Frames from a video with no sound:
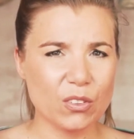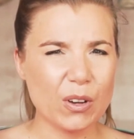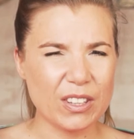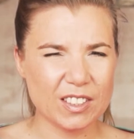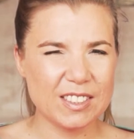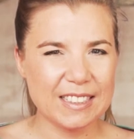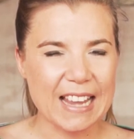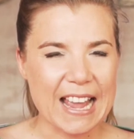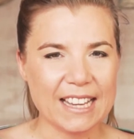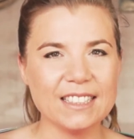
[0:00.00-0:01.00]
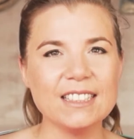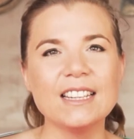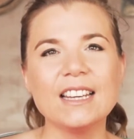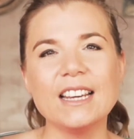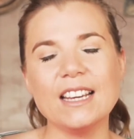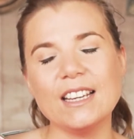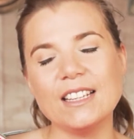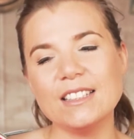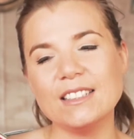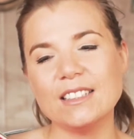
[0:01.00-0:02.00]
understand
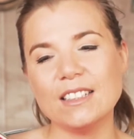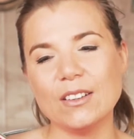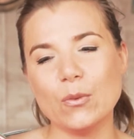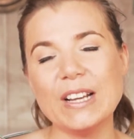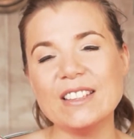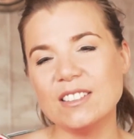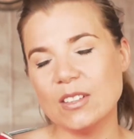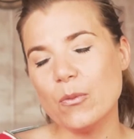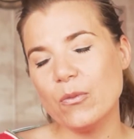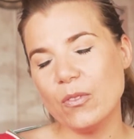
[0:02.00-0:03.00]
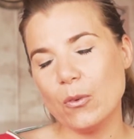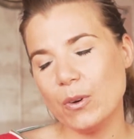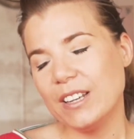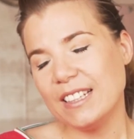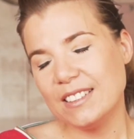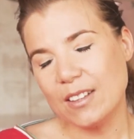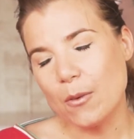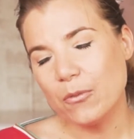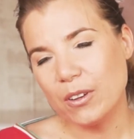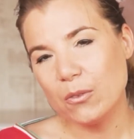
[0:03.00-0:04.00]
is when is
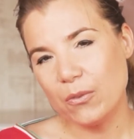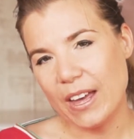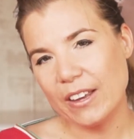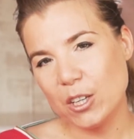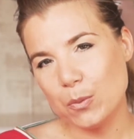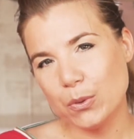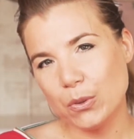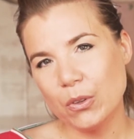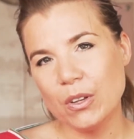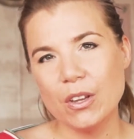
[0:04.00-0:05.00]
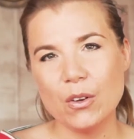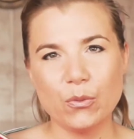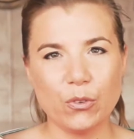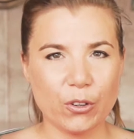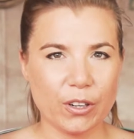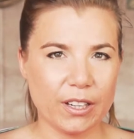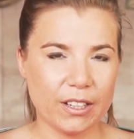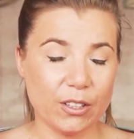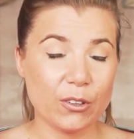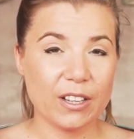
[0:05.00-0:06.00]
something valuable for
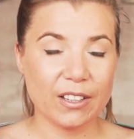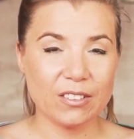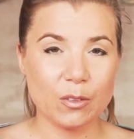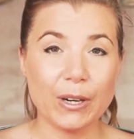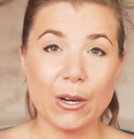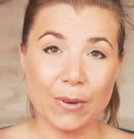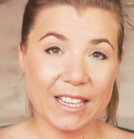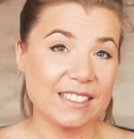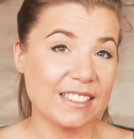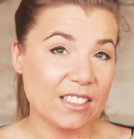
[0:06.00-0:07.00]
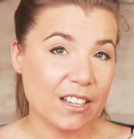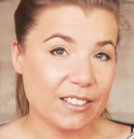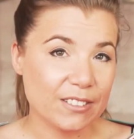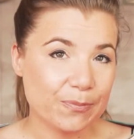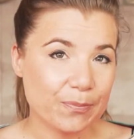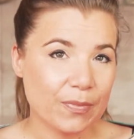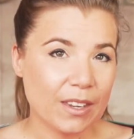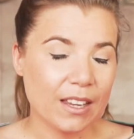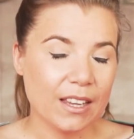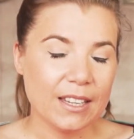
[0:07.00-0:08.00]
your customer and when is it not.
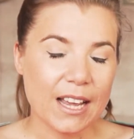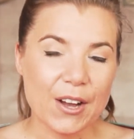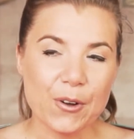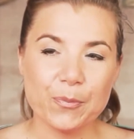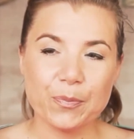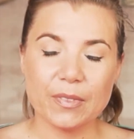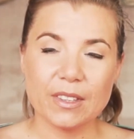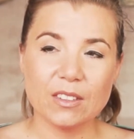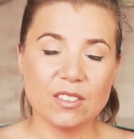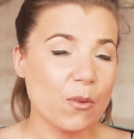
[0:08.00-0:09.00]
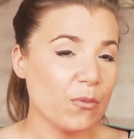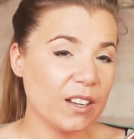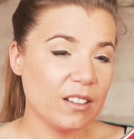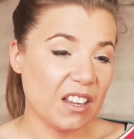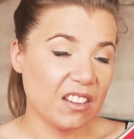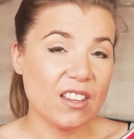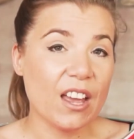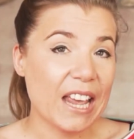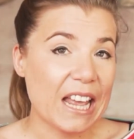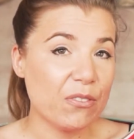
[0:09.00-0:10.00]
Now, something does
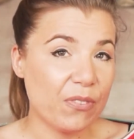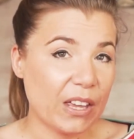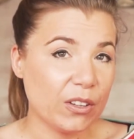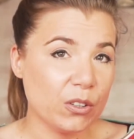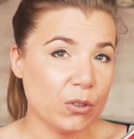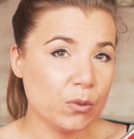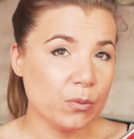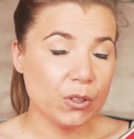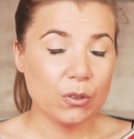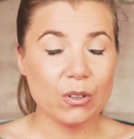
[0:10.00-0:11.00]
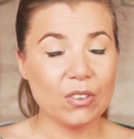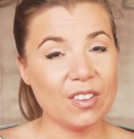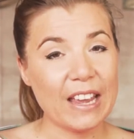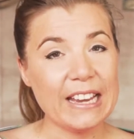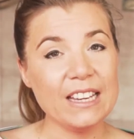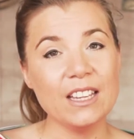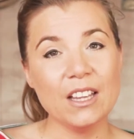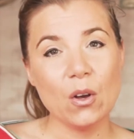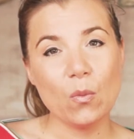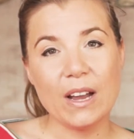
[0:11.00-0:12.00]
not add value, you could say,
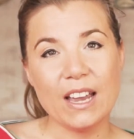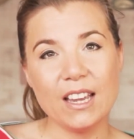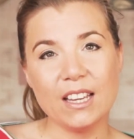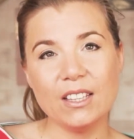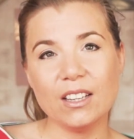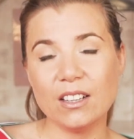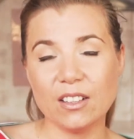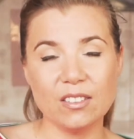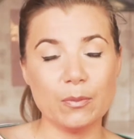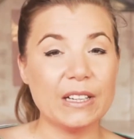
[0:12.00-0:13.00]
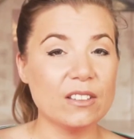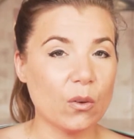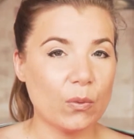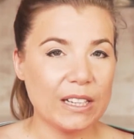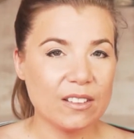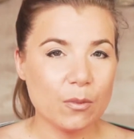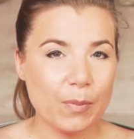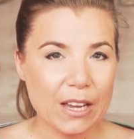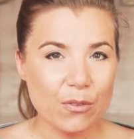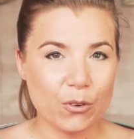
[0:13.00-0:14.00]
when a customer is not willing to
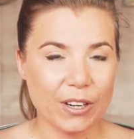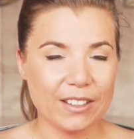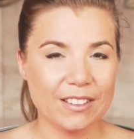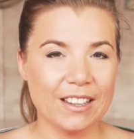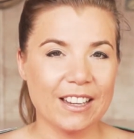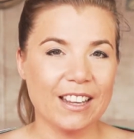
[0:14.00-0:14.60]
pay for it.